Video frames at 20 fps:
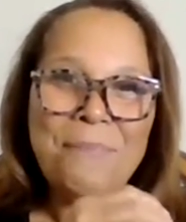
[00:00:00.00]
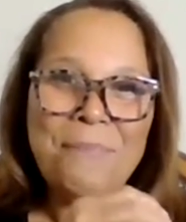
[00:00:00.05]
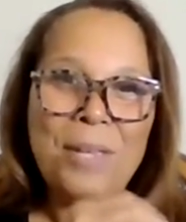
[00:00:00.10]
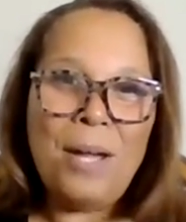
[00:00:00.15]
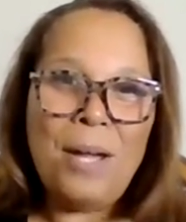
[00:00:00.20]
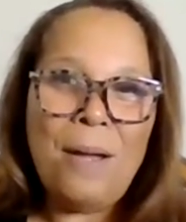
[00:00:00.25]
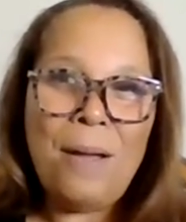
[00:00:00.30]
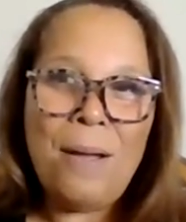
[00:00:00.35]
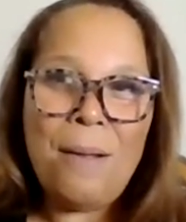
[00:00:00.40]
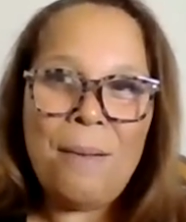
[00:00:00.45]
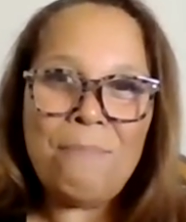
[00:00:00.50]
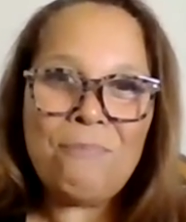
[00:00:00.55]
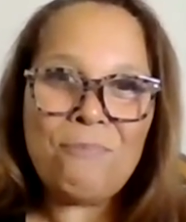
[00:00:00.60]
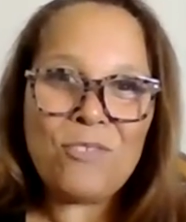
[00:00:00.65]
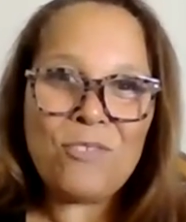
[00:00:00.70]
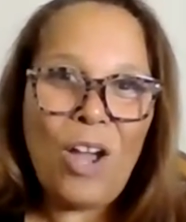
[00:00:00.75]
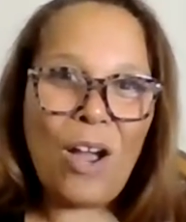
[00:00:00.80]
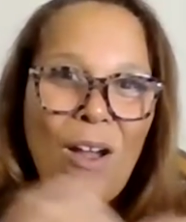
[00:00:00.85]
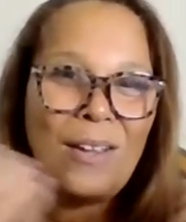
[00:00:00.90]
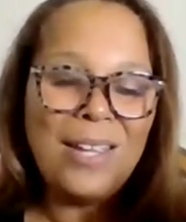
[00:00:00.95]

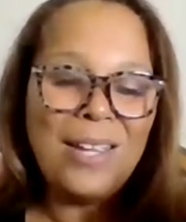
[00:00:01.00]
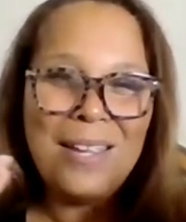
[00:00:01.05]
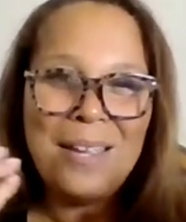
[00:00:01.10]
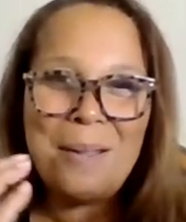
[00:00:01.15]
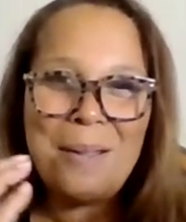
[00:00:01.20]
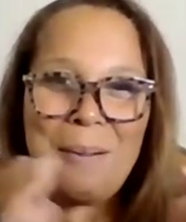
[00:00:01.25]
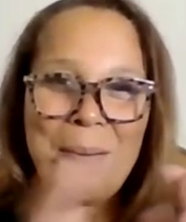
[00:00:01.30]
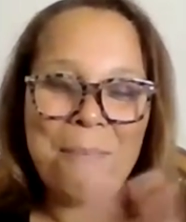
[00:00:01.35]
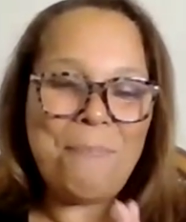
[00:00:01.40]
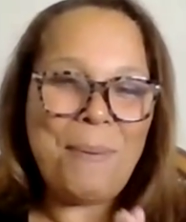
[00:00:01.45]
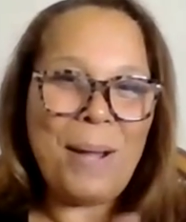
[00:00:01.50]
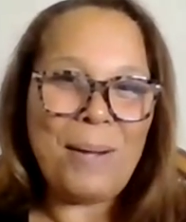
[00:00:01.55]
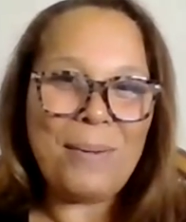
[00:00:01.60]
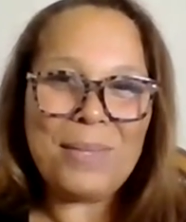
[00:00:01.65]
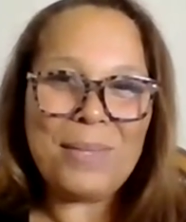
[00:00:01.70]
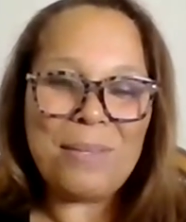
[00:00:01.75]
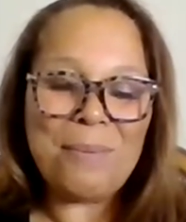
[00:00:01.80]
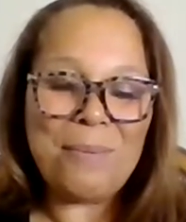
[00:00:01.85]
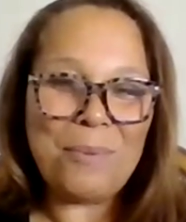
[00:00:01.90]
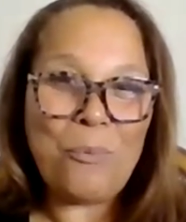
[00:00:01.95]
talking
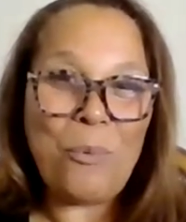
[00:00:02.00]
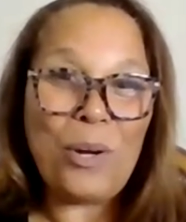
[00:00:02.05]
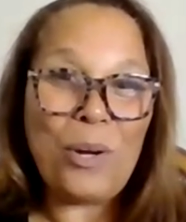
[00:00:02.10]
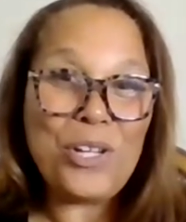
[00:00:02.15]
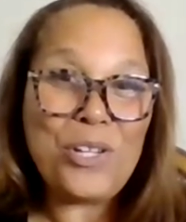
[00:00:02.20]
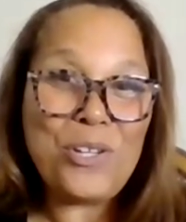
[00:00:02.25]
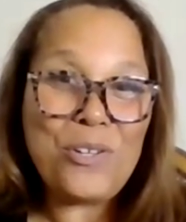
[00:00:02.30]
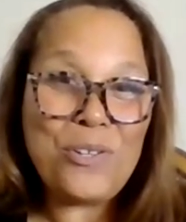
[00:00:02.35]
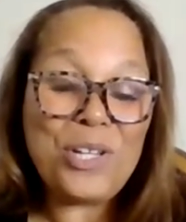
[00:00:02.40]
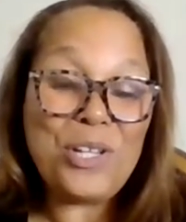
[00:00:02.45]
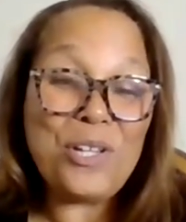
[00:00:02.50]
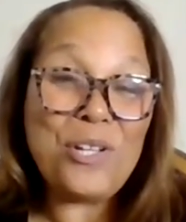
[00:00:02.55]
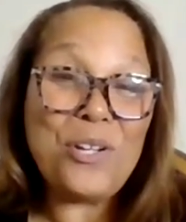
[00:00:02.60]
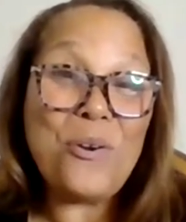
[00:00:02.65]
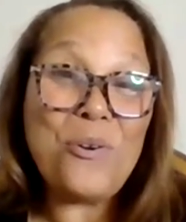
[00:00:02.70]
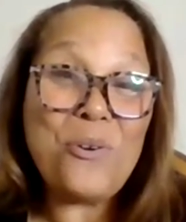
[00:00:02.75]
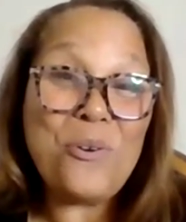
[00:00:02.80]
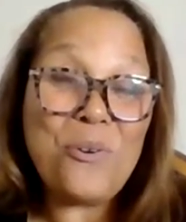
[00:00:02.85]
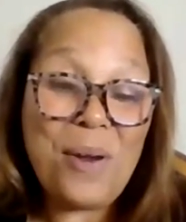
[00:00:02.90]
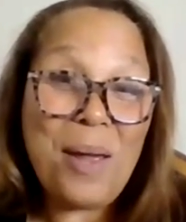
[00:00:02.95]
about where you can
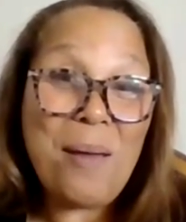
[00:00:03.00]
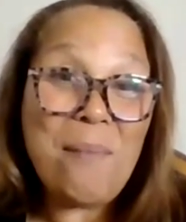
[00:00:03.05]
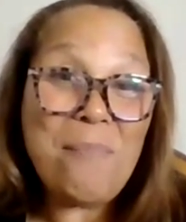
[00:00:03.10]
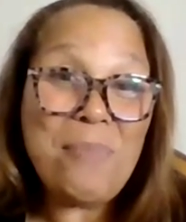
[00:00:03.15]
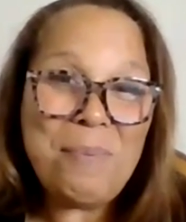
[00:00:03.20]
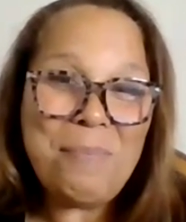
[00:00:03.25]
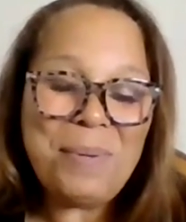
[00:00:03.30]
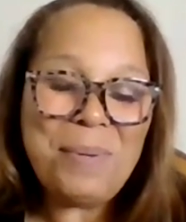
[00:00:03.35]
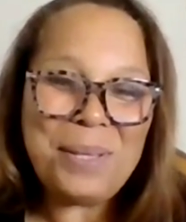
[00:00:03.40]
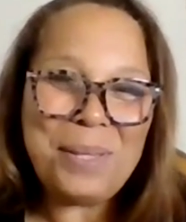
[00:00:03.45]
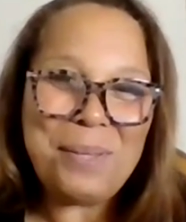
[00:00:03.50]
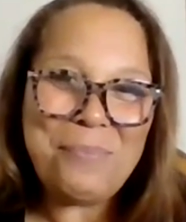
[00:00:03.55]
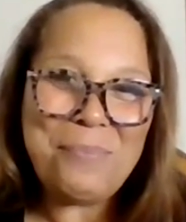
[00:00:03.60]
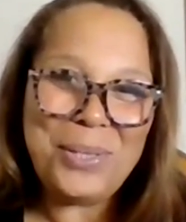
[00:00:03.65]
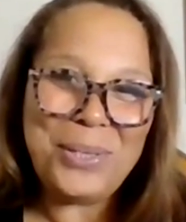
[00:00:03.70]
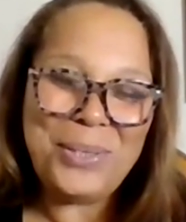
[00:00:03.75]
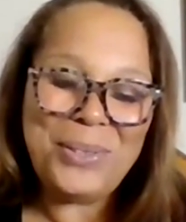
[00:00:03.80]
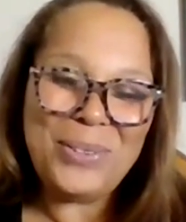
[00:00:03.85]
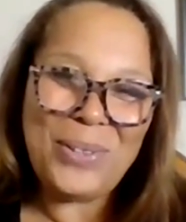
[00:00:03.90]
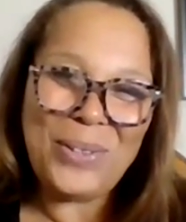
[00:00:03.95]
go grab the book, The $1
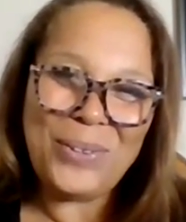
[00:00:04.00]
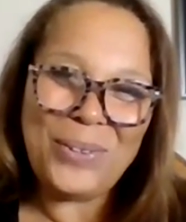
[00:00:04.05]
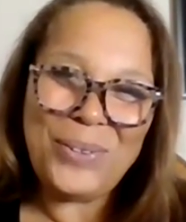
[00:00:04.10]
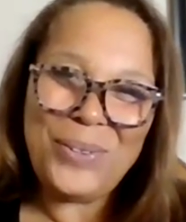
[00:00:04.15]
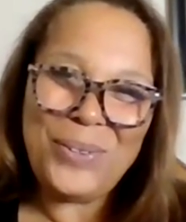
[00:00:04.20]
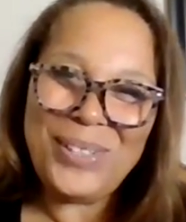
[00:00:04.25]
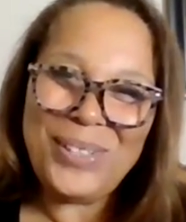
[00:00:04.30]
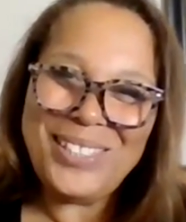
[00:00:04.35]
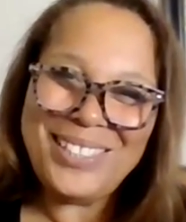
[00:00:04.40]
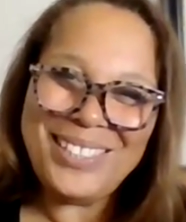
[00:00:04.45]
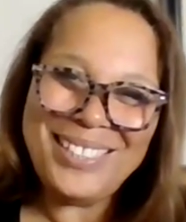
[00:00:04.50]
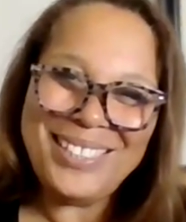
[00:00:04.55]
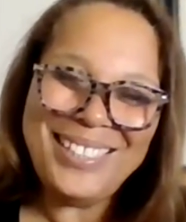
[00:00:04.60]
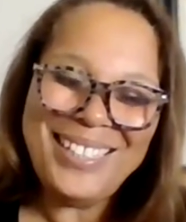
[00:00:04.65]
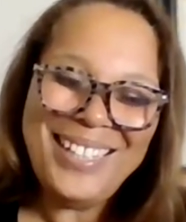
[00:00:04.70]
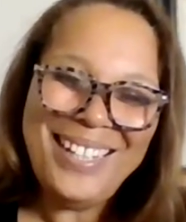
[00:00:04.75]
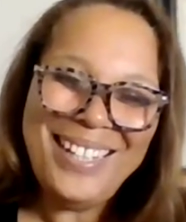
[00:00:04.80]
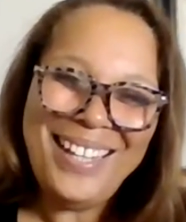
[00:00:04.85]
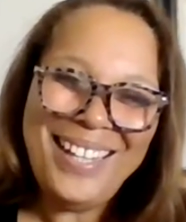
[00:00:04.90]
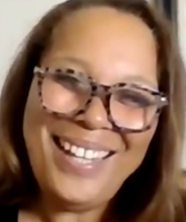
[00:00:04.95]
million Equation,
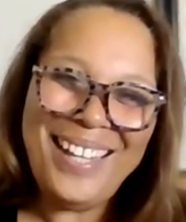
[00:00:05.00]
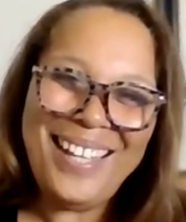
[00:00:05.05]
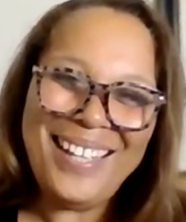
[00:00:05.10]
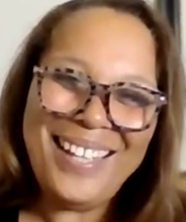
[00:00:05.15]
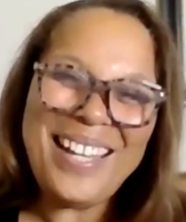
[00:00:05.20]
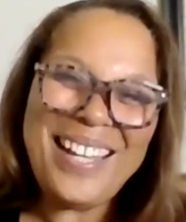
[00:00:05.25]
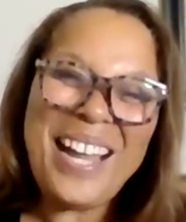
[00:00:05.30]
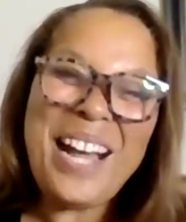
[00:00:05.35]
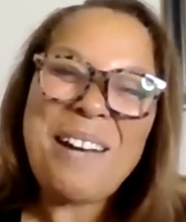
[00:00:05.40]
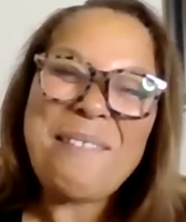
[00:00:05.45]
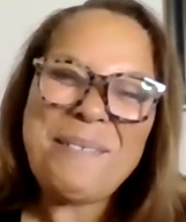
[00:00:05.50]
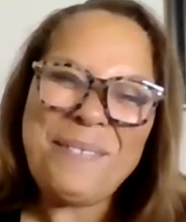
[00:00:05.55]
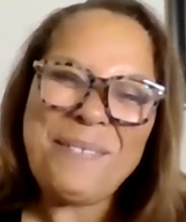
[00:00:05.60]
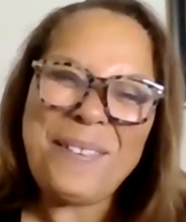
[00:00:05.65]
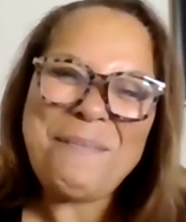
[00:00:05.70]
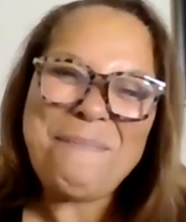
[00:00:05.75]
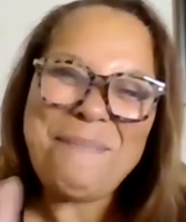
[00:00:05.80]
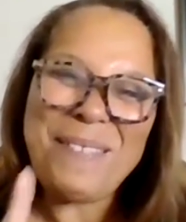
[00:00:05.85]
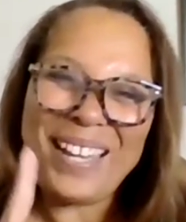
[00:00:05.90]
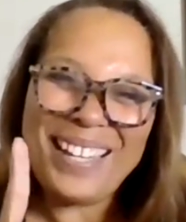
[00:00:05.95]
and I'll be
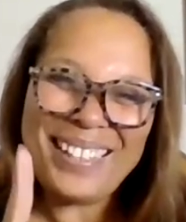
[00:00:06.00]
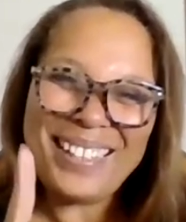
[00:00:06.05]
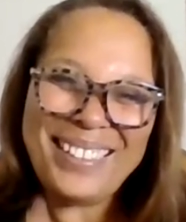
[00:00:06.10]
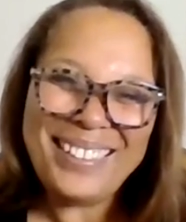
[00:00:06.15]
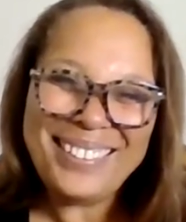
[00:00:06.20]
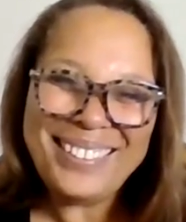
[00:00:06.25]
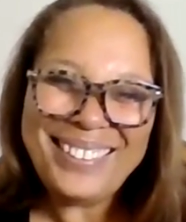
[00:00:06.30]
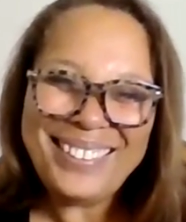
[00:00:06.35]
right back.